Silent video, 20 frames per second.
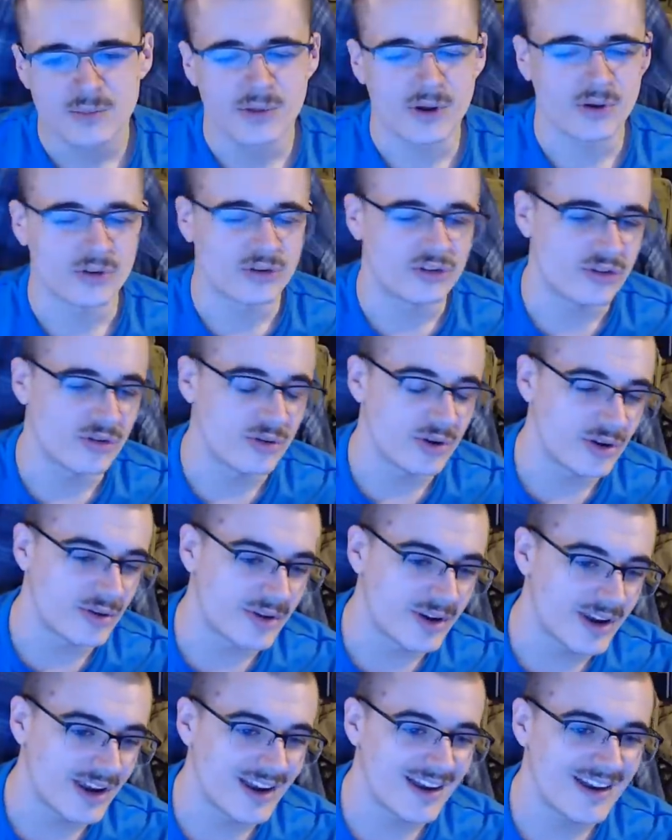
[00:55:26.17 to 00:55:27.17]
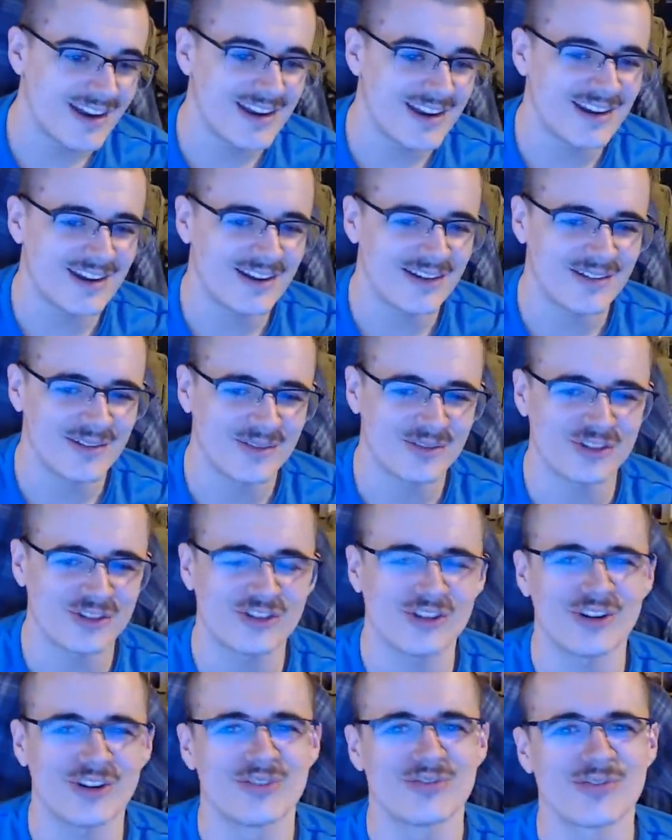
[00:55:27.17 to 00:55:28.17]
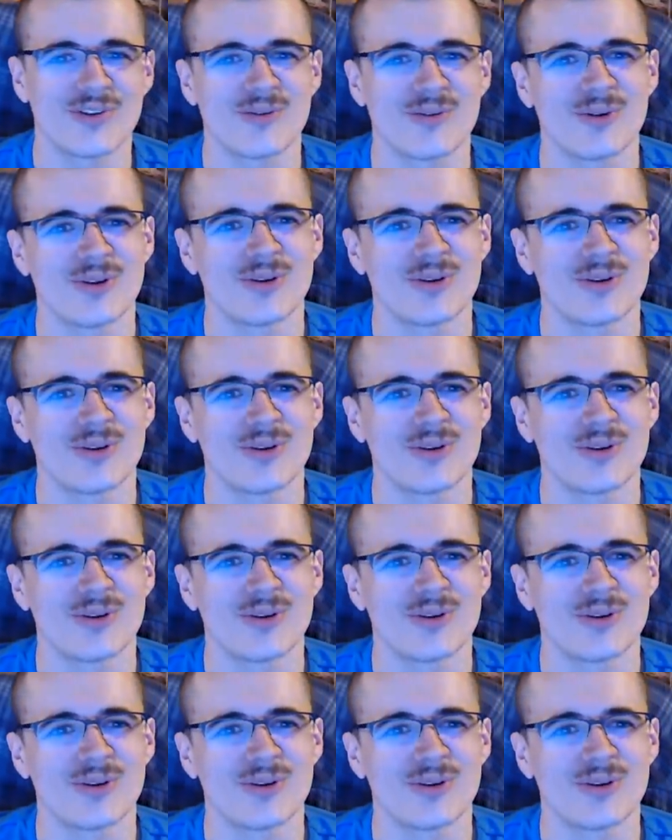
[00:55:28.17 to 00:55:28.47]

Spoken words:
Post to UK. I'm just trying to find